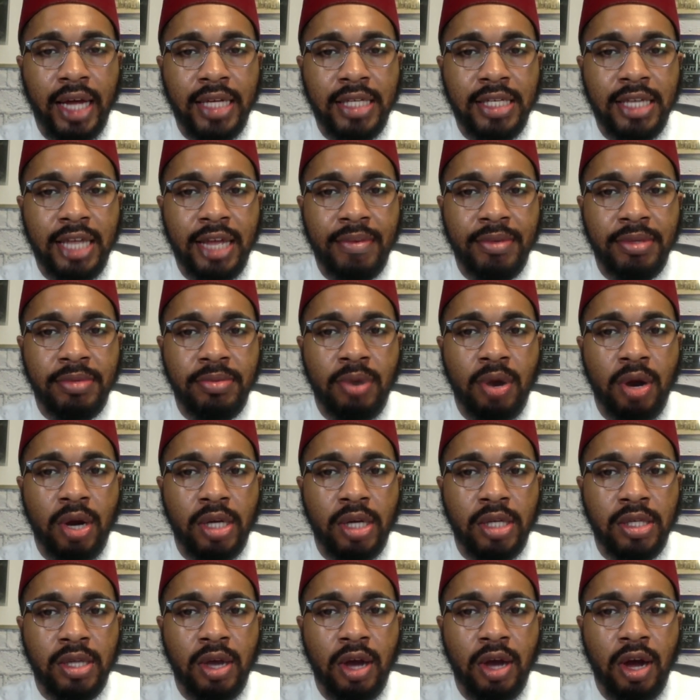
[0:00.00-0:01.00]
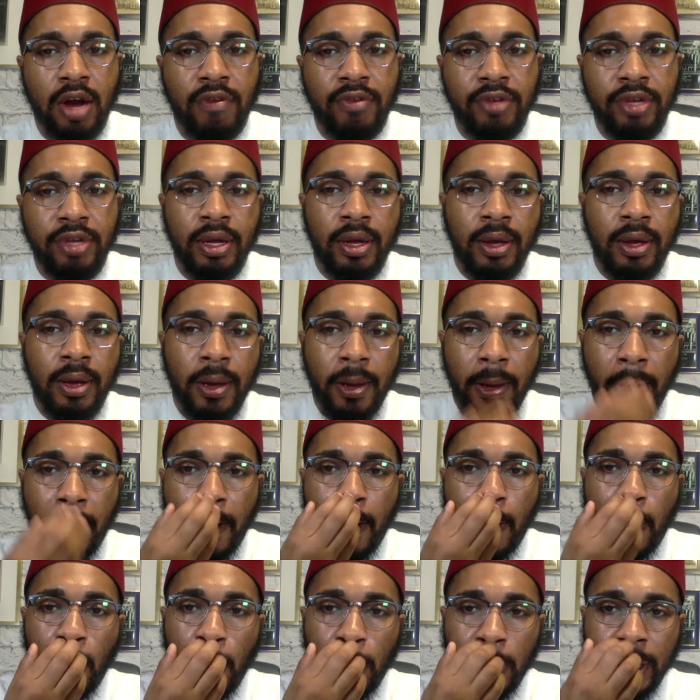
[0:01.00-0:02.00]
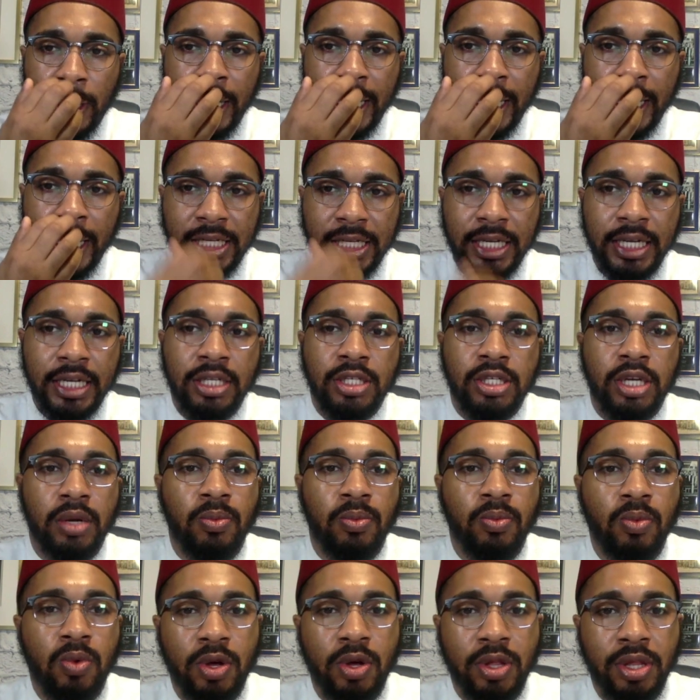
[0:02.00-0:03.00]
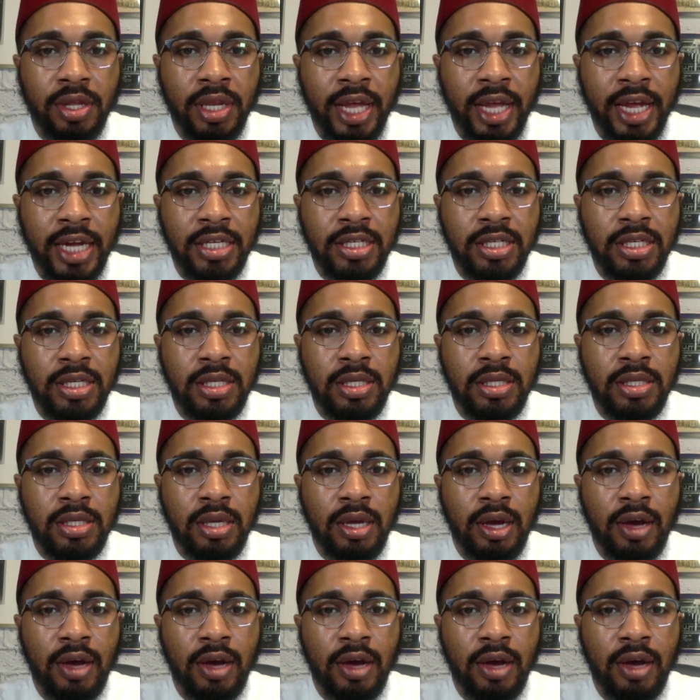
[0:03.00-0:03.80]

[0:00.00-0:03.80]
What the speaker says: His name is Marcus Garvey, who did teach and warn the nations